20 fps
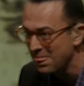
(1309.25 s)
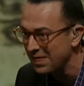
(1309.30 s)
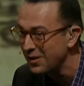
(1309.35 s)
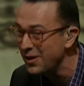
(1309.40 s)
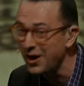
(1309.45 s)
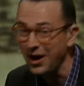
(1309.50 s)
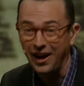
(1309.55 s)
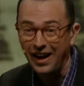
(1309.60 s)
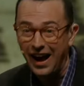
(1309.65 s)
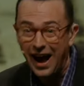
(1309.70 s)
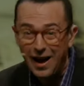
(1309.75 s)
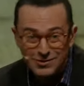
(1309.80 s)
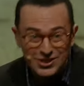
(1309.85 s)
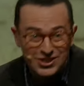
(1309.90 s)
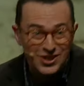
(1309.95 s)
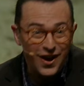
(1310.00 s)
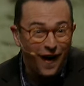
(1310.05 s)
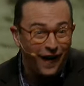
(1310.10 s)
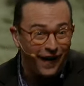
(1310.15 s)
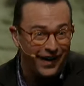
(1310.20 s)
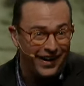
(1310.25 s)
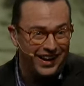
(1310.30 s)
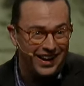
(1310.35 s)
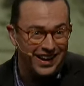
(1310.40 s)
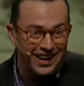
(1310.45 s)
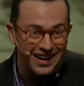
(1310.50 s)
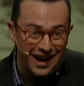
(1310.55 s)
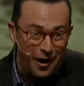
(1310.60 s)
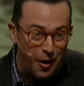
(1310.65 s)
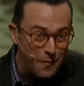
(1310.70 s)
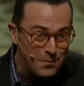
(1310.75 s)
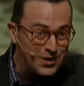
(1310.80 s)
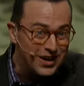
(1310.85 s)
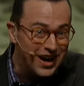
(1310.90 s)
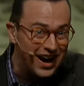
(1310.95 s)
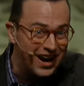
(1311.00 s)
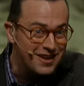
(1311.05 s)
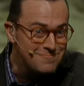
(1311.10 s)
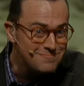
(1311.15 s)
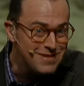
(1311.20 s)
Look, I'm sorry, and I hope you
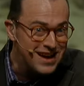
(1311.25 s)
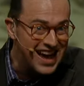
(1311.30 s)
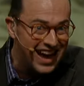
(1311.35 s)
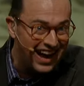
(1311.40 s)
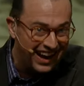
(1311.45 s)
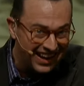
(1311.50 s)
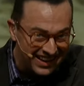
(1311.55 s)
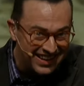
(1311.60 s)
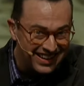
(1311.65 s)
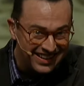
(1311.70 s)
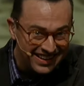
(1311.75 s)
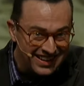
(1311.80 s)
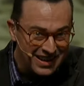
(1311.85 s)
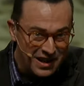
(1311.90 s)
got it back.